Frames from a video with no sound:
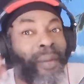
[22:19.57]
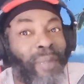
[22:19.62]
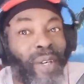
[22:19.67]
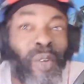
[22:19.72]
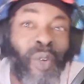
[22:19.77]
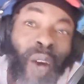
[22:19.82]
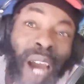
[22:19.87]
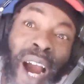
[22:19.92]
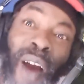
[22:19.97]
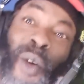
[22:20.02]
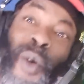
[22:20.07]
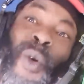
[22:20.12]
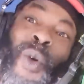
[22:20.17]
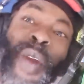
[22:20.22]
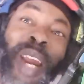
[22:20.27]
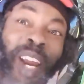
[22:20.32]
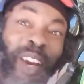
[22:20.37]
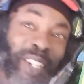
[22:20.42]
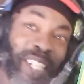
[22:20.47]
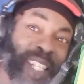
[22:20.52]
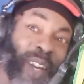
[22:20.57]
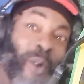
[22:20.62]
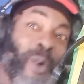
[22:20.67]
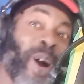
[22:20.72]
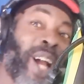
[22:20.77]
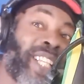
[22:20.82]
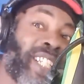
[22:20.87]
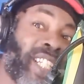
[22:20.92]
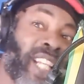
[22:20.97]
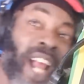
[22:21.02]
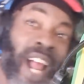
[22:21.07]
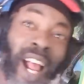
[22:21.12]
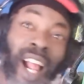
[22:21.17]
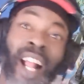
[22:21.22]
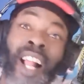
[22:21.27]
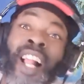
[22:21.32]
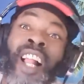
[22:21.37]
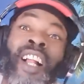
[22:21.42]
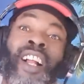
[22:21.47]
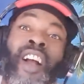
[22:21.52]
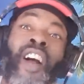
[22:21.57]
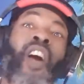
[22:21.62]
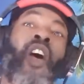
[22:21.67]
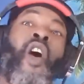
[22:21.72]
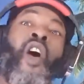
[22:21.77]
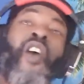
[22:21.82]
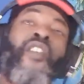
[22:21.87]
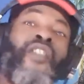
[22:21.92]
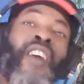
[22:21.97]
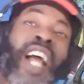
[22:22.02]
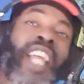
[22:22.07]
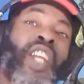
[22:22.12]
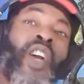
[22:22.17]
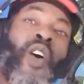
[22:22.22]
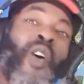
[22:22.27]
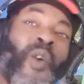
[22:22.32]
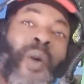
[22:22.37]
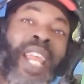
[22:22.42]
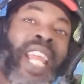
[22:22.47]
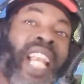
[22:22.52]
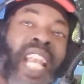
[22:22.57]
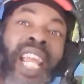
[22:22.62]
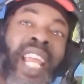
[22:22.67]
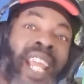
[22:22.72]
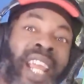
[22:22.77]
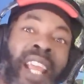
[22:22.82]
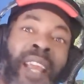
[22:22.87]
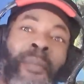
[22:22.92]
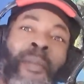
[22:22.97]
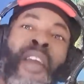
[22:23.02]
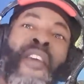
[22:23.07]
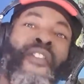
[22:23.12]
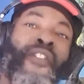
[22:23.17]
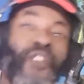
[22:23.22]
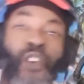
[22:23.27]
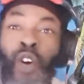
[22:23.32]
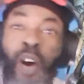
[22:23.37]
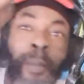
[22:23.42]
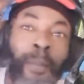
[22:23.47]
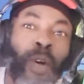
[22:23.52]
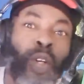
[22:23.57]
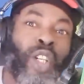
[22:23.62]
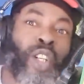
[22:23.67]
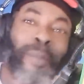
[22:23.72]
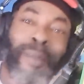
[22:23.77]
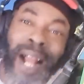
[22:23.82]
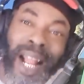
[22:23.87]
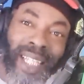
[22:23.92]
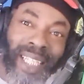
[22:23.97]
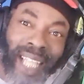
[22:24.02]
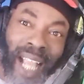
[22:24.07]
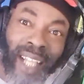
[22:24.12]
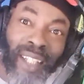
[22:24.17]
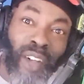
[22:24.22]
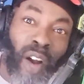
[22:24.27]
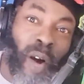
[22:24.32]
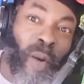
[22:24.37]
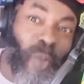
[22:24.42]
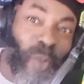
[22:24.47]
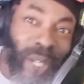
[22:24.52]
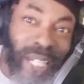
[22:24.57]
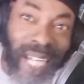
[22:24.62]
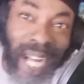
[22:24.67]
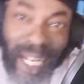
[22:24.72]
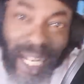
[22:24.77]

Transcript: man make you aware so what ya. Cover your wheelie before Buju Banton come